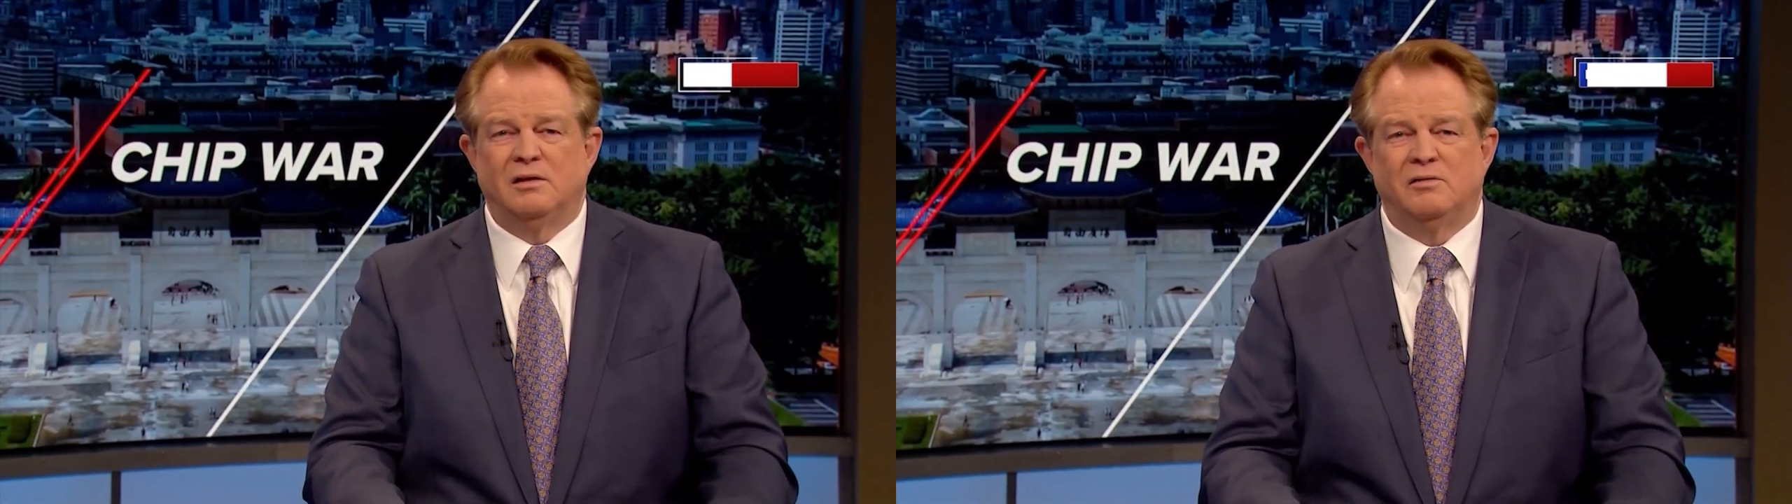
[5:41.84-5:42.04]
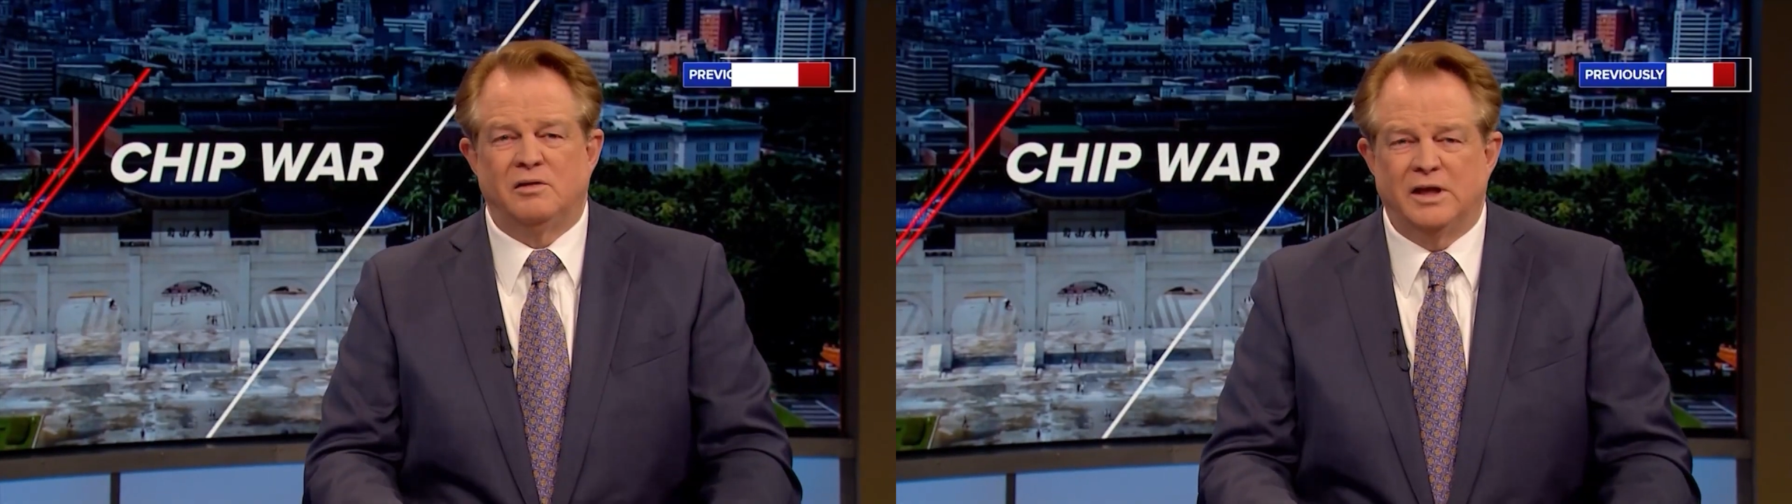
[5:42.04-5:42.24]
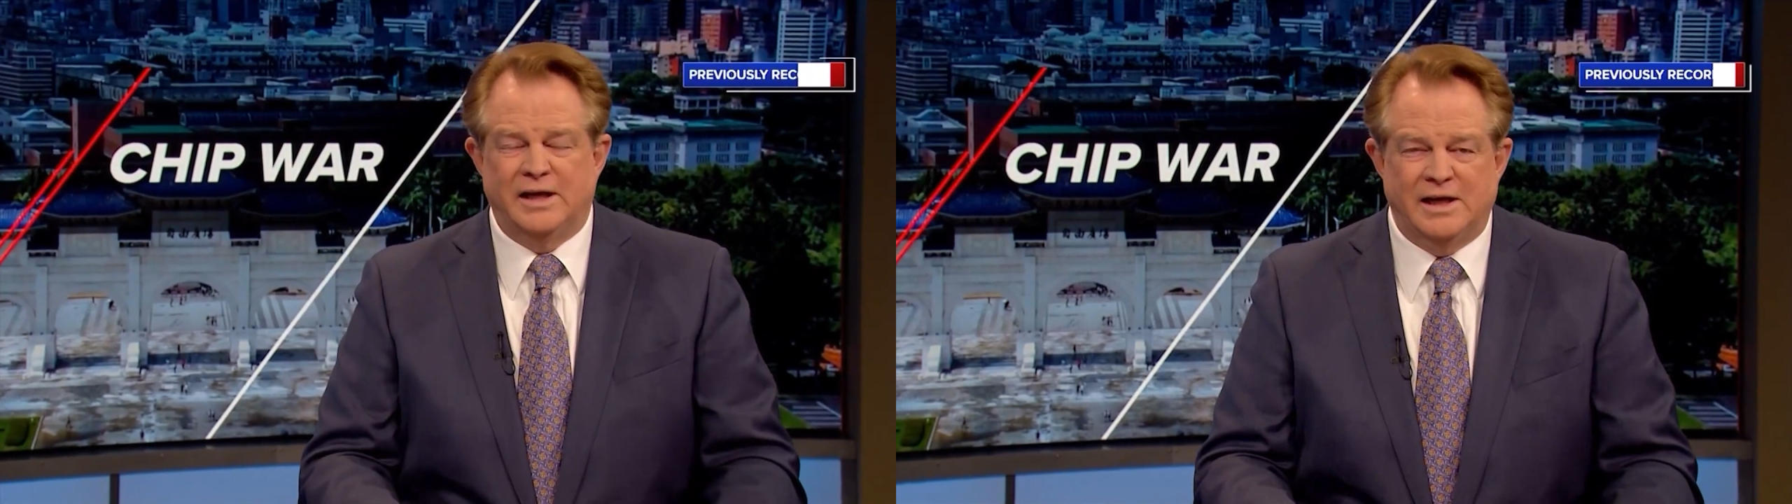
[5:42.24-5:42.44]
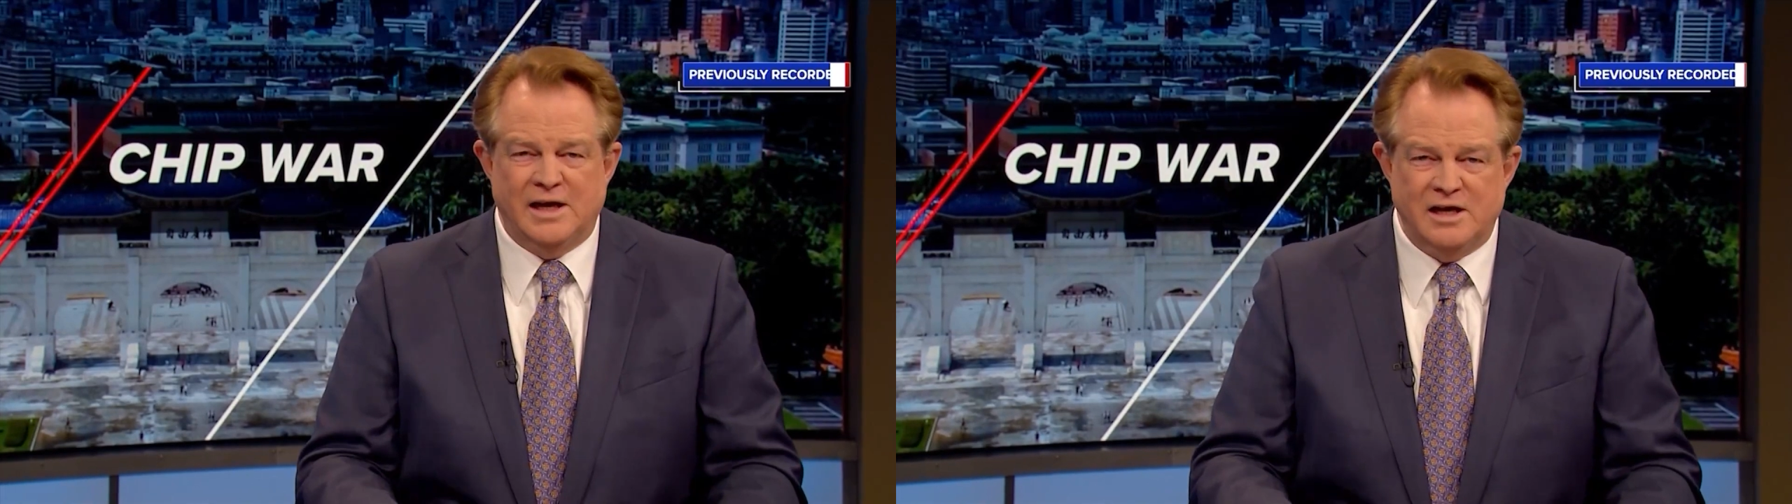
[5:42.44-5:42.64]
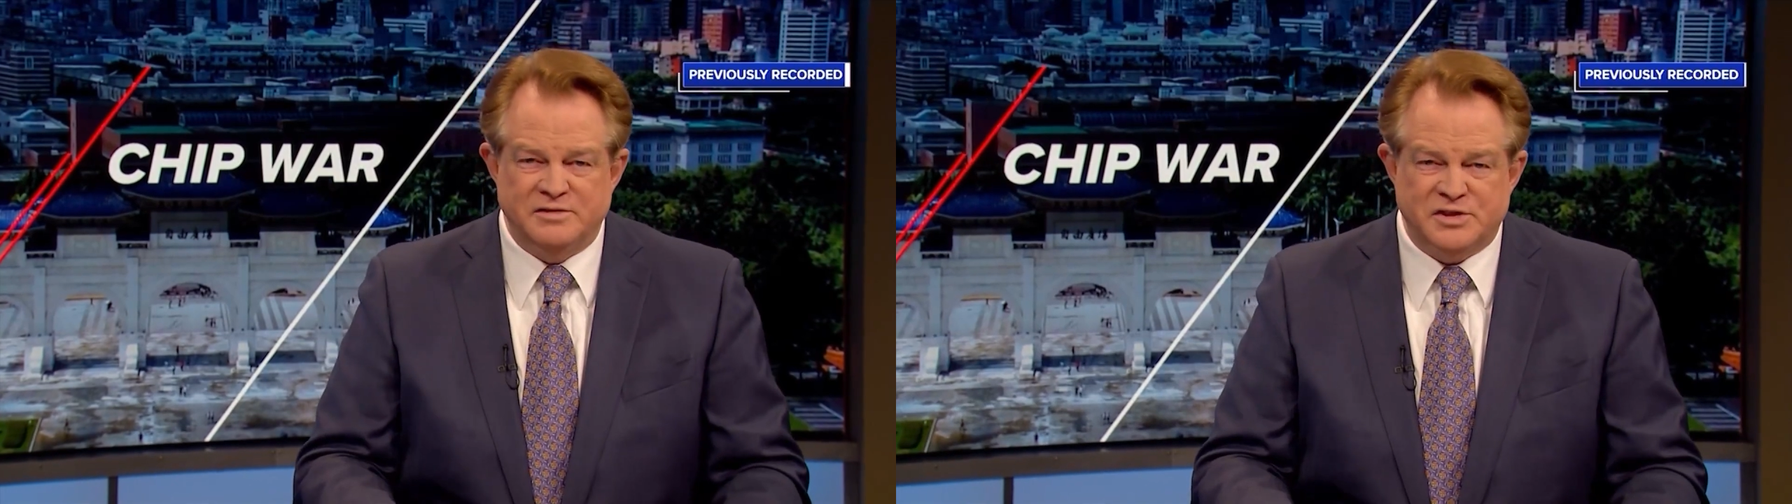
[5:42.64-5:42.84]
Well, any
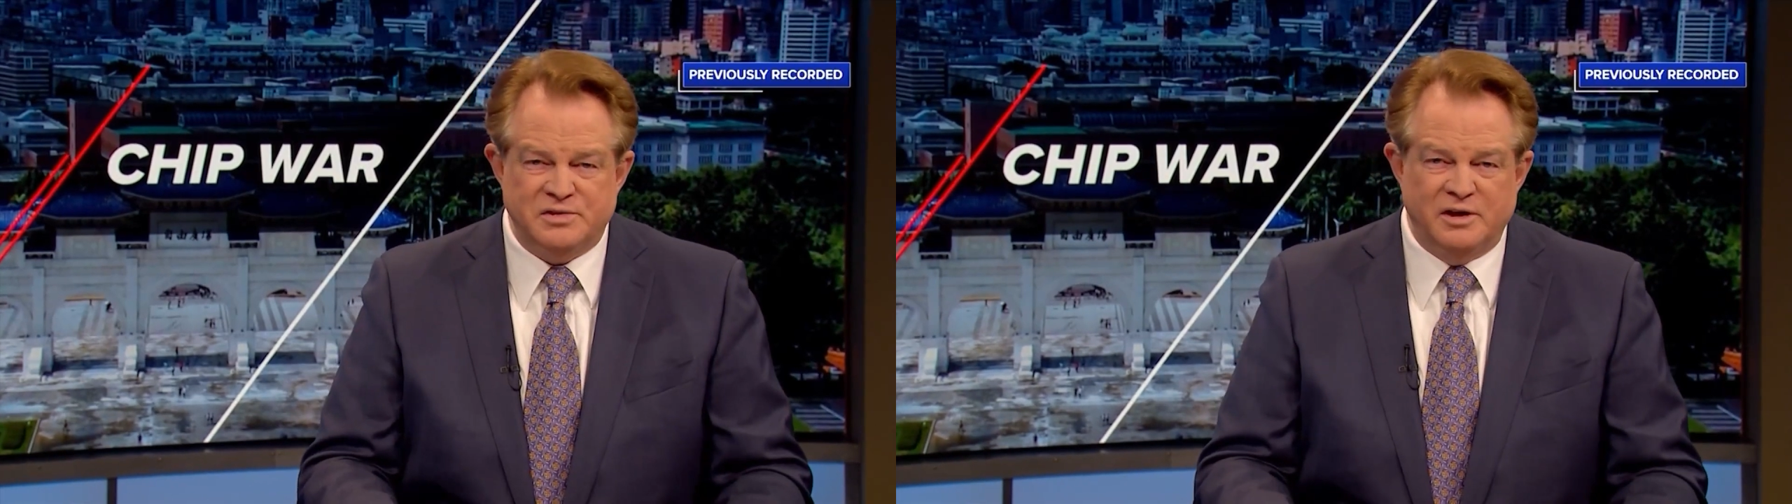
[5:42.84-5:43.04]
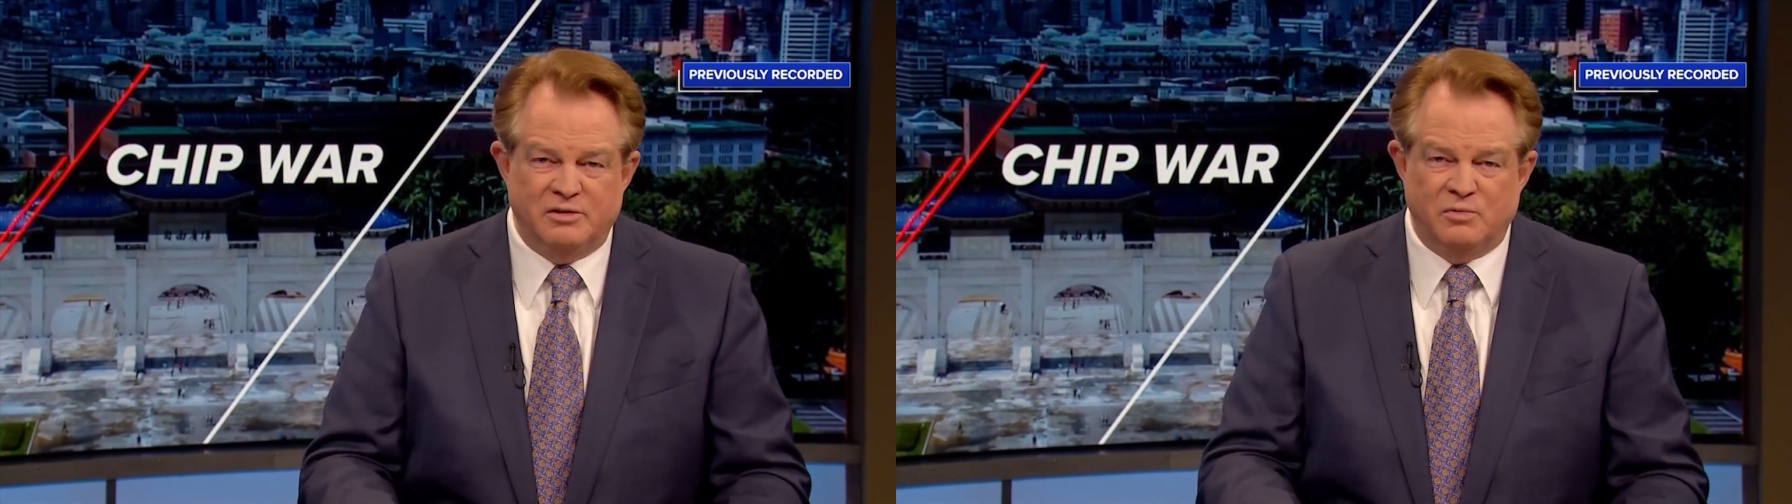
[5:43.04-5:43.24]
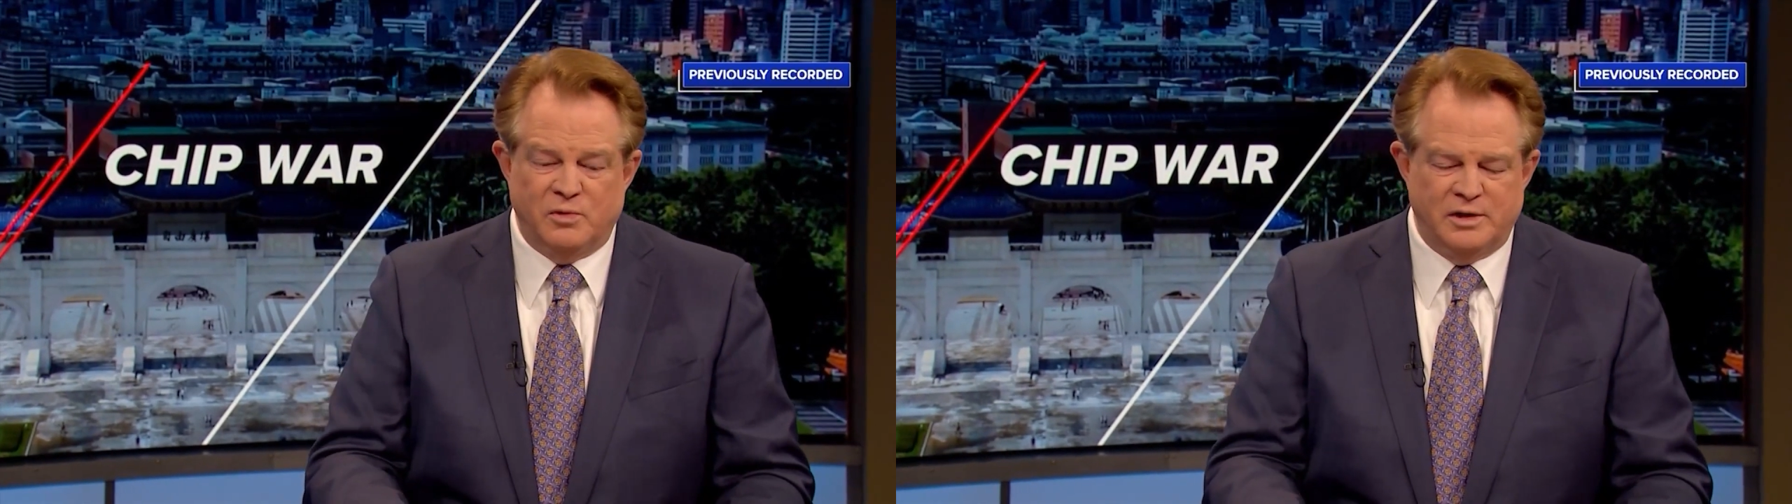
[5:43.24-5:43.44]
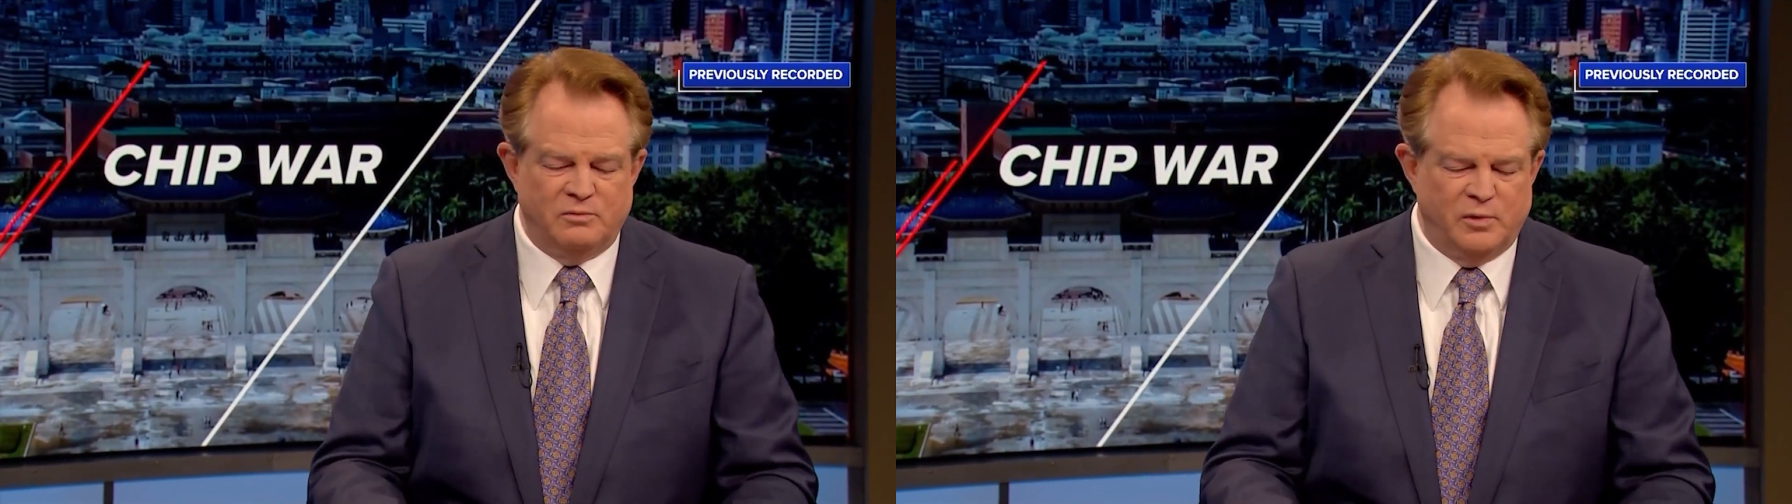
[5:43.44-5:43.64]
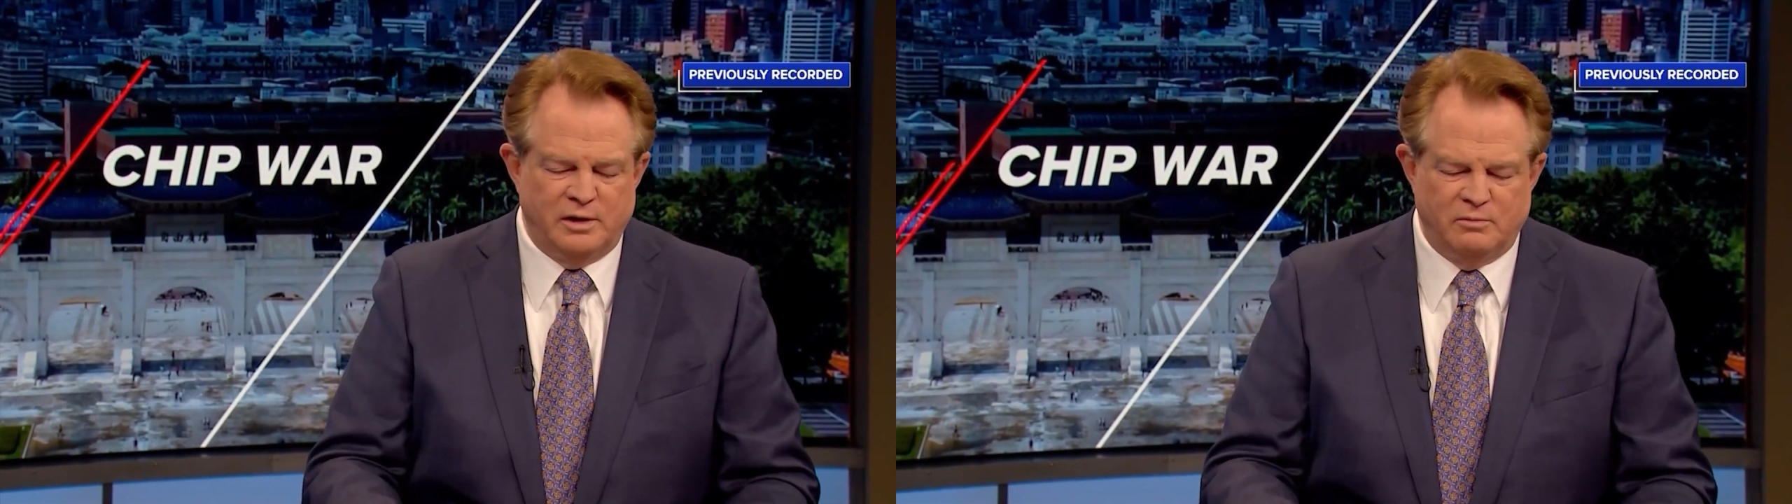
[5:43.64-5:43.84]
kind of strength
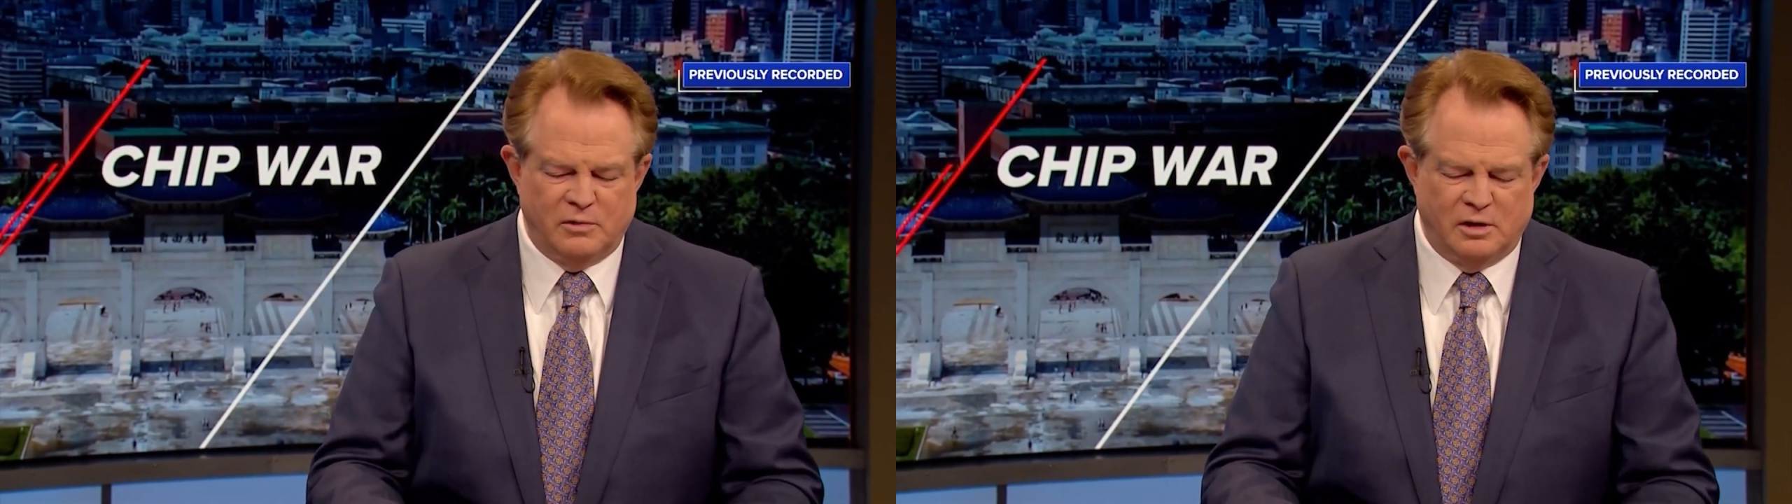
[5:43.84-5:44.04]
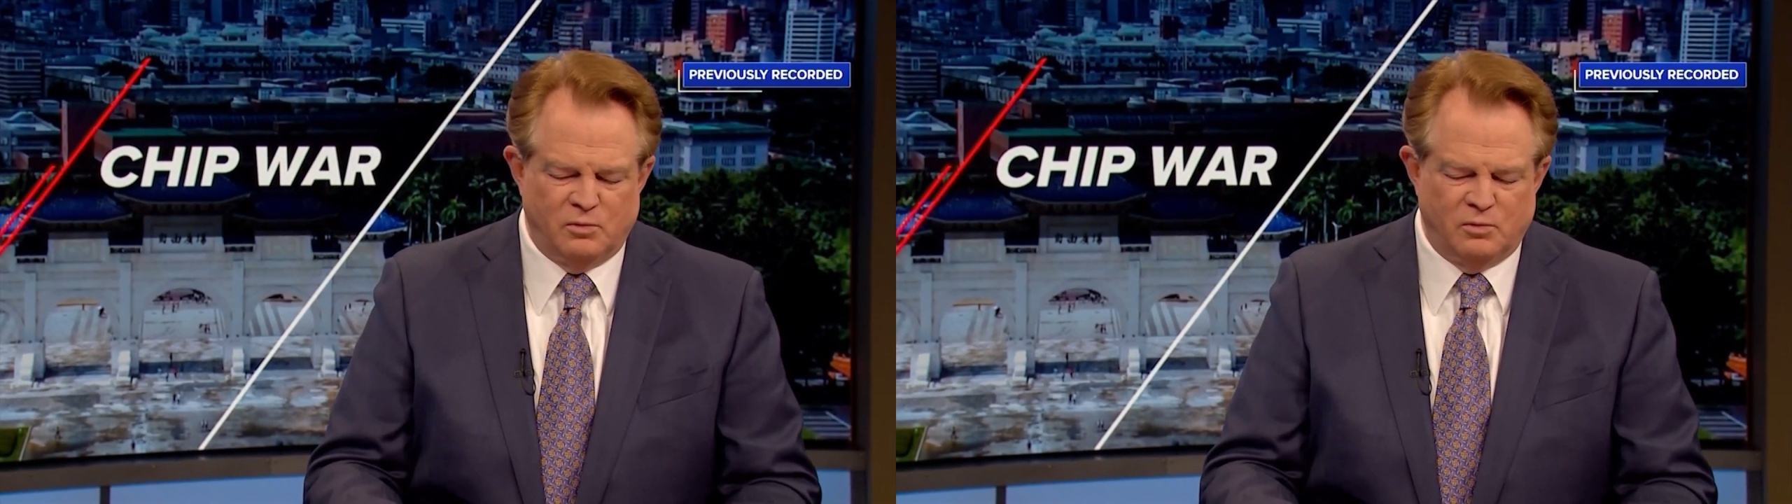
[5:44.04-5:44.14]
uh,